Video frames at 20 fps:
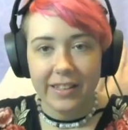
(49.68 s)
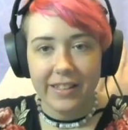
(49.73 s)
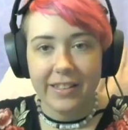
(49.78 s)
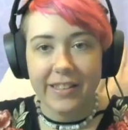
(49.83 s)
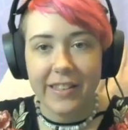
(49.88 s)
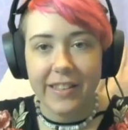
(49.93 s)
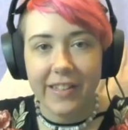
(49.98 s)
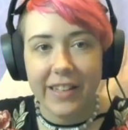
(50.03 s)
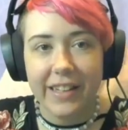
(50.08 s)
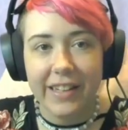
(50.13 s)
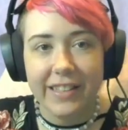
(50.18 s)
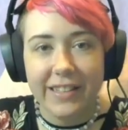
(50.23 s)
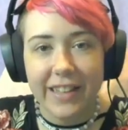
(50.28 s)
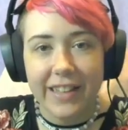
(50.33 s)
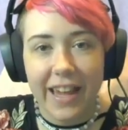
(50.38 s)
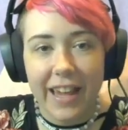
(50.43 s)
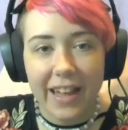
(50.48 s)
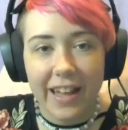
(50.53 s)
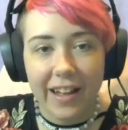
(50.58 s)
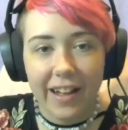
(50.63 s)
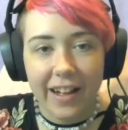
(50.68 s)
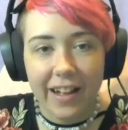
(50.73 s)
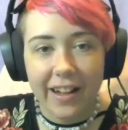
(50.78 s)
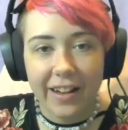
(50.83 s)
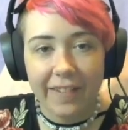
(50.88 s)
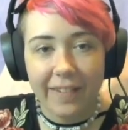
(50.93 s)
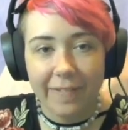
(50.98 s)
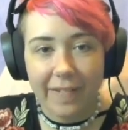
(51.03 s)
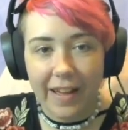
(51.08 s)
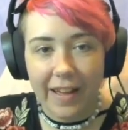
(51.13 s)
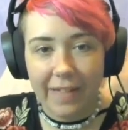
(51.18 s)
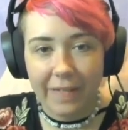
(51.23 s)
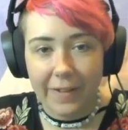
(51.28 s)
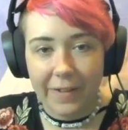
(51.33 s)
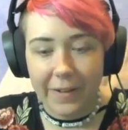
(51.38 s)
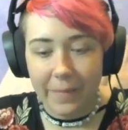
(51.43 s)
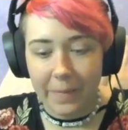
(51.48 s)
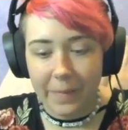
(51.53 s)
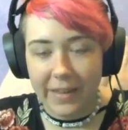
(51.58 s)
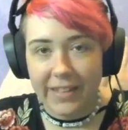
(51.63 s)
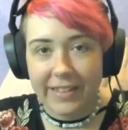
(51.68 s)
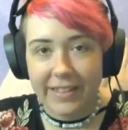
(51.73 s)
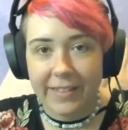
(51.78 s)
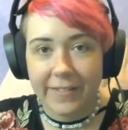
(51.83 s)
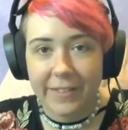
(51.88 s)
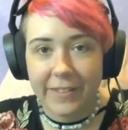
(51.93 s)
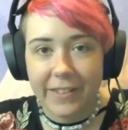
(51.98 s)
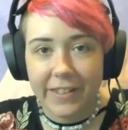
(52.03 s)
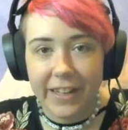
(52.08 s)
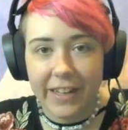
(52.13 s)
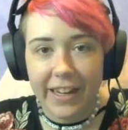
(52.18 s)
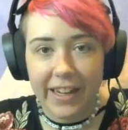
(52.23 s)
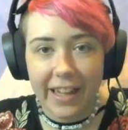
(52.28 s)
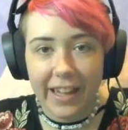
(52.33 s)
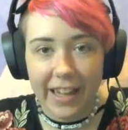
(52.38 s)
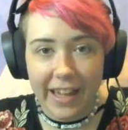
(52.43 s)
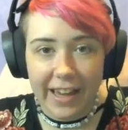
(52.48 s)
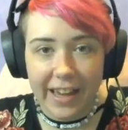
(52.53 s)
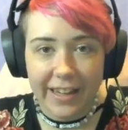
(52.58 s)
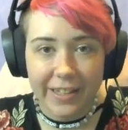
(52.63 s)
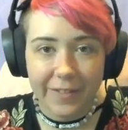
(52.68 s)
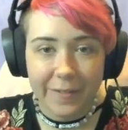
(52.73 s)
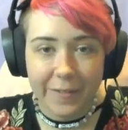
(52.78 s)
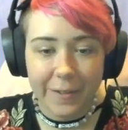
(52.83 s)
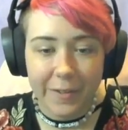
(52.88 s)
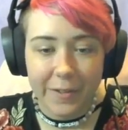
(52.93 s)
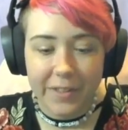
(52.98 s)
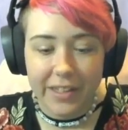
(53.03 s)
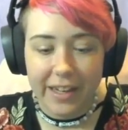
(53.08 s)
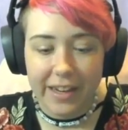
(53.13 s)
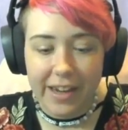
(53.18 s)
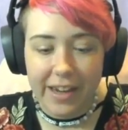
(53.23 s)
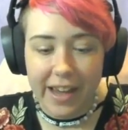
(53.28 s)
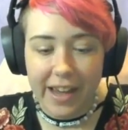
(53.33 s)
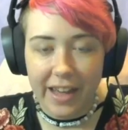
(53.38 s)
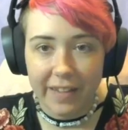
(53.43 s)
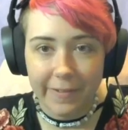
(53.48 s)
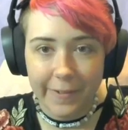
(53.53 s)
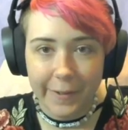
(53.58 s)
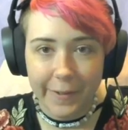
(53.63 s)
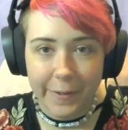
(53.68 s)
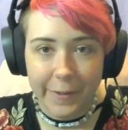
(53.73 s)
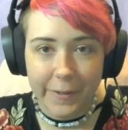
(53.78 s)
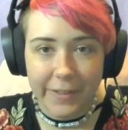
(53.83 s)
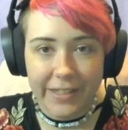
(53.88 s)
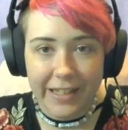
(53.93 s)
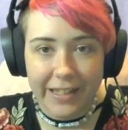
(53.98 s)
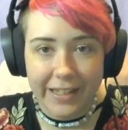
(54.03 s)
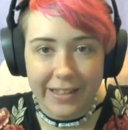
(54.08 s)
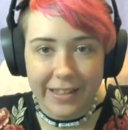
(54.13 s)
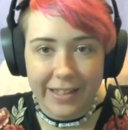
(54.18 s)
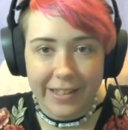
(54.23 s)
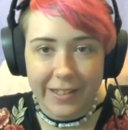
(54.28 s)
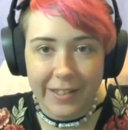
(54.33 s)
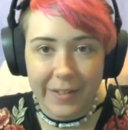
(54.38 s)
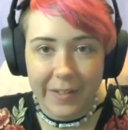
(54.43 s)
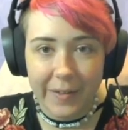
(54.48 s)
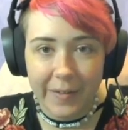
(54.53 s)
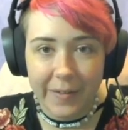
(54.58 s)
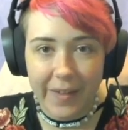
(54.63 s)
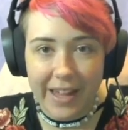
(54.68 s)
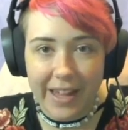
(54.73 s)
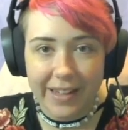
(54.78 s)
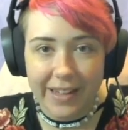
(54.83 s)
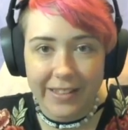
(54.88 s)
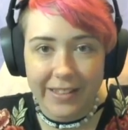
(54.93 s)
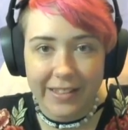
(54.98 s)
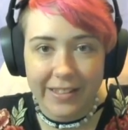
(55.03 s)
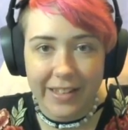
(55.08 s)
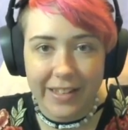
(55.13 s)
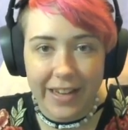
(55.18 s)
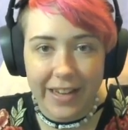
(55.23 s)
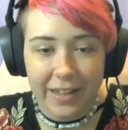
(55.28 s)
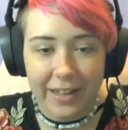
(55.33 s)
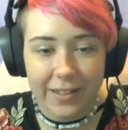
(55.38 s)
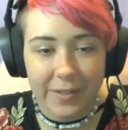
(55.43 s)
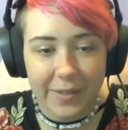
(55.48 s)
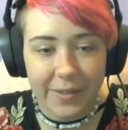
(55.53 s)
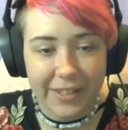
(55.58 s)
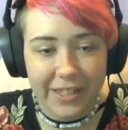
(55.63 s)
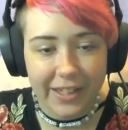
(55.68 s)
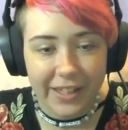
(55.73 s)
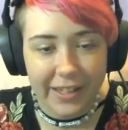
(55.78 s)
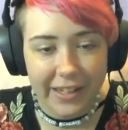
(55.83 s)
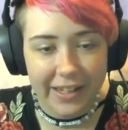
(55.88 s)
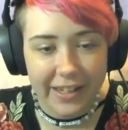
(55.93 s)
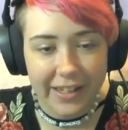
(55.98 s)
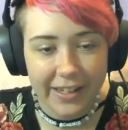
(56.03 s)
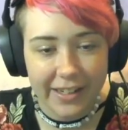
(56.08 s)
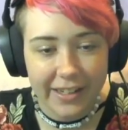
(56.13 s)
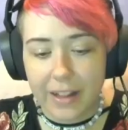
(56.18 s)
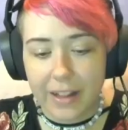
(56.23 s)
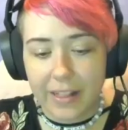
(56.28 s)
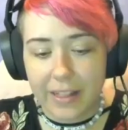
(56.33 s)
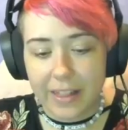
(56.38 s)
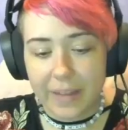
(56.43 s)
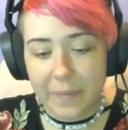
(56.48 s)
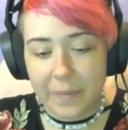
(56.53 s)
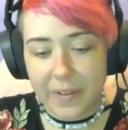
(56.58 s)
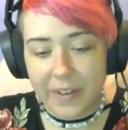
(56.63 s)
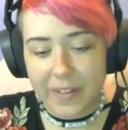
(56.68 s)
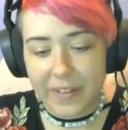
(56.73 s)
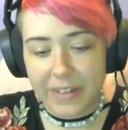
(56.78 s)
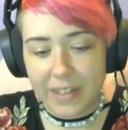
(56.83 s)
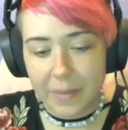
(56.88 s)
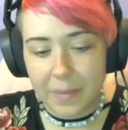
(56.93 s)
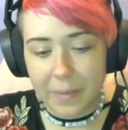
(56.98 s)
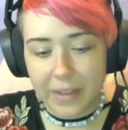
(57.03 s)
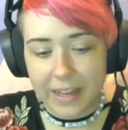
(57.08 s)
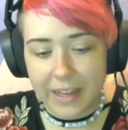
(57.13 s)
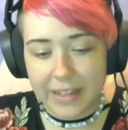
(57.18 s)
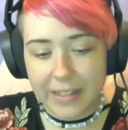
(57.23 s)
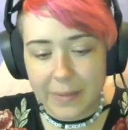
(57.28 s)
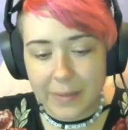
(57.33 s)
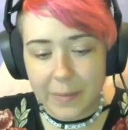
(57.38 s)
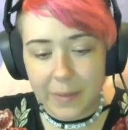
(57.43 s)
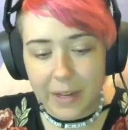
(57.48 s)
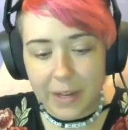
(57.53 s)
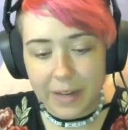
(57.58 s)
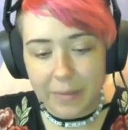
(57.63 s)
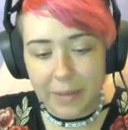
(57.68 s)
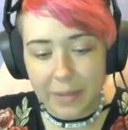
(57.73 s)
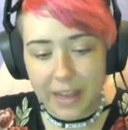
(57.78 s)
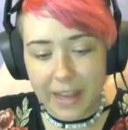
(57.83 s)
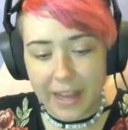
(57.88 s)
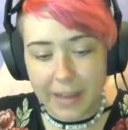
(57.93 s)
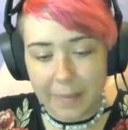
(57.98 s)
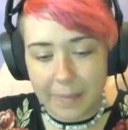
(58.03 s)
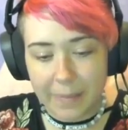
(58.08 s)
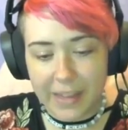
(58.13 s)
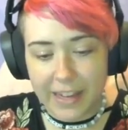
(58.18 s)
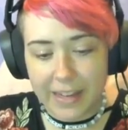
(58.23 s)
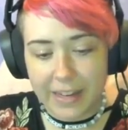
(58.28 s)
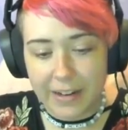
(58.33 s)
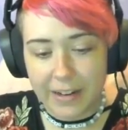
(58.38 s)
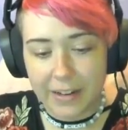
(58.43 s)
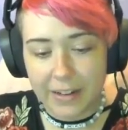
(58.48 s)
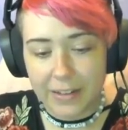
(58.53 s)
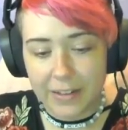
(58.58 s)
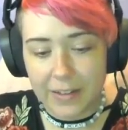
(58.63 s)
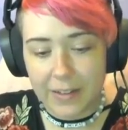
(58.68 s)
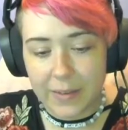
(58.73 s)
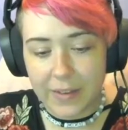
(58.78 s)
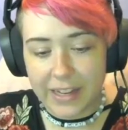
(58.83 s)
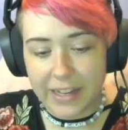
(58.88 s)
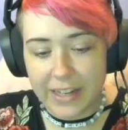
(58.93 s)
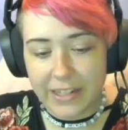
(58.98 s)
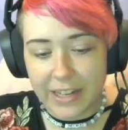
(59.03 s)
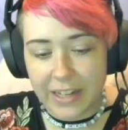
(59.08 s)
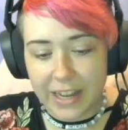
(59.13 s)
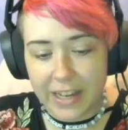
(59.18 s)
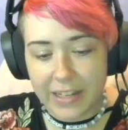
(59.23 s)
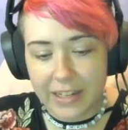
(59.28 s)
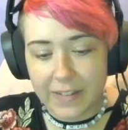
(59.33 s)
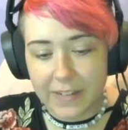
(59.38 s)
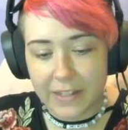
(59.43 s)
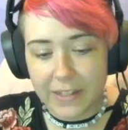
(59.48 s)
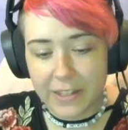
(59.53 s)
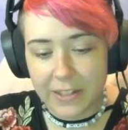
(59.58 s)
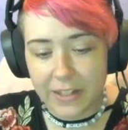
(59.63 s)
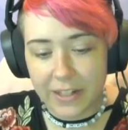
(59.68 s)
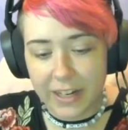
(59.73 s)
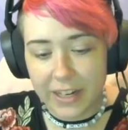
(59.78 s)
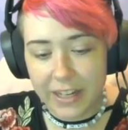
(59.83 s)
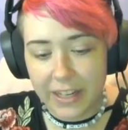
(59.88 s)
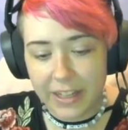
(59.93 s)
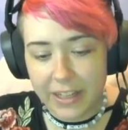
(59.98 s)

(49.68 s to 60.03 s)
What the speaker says: So let's take our 5-foot piece of string and fold it in half, holding the two ends next to each other. Then we're going to place one black bead onto each end of the string.